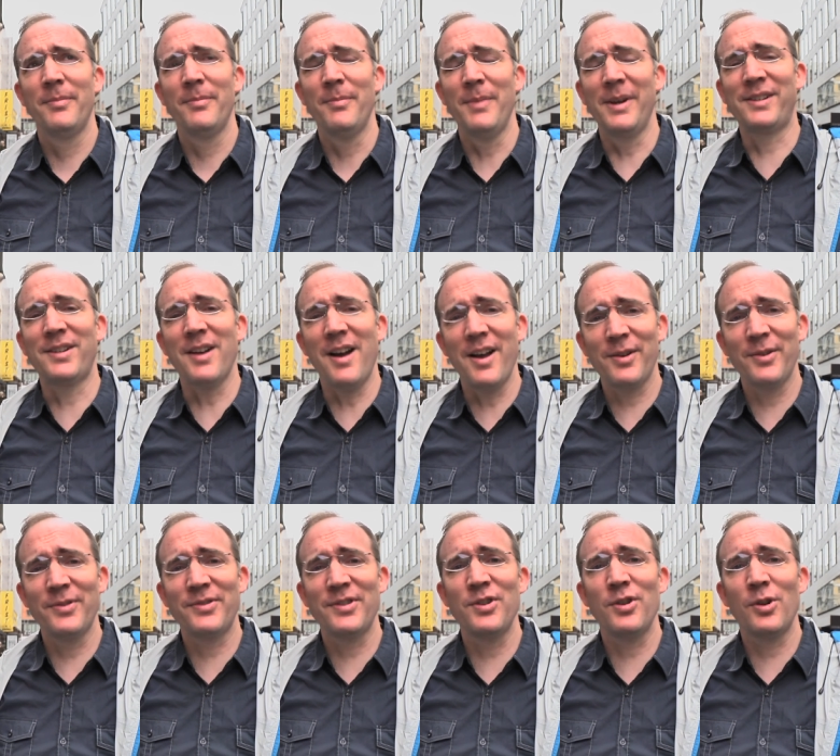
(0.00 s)

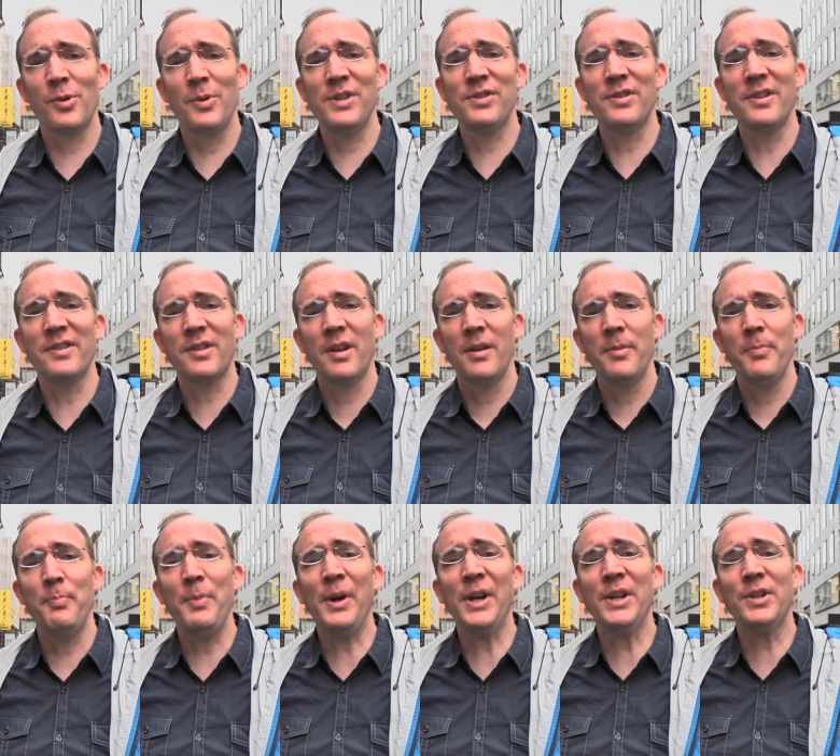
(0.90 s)
McDonald's in Norwegian is
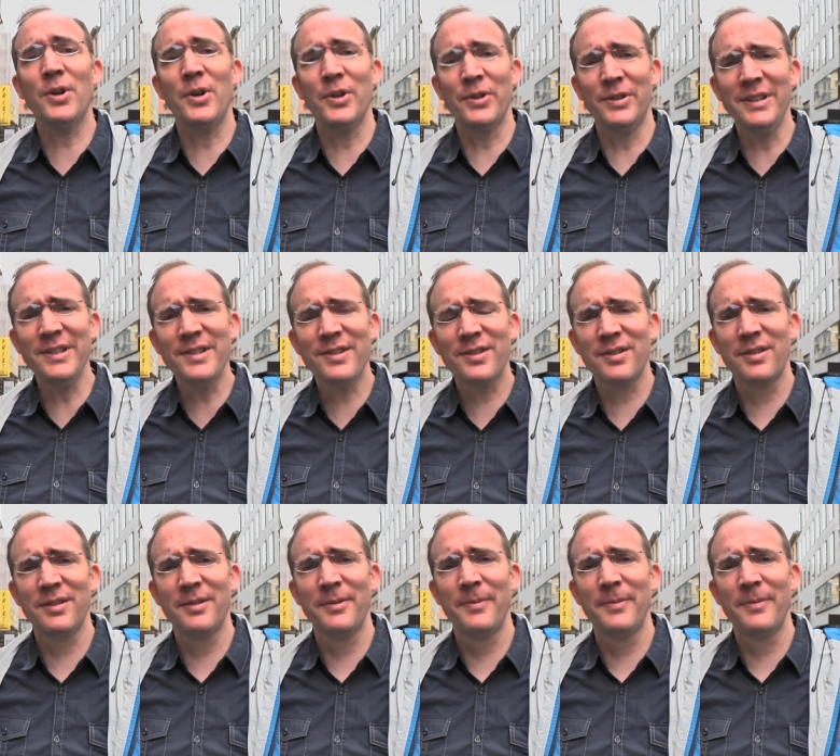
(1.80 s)
McDonald's.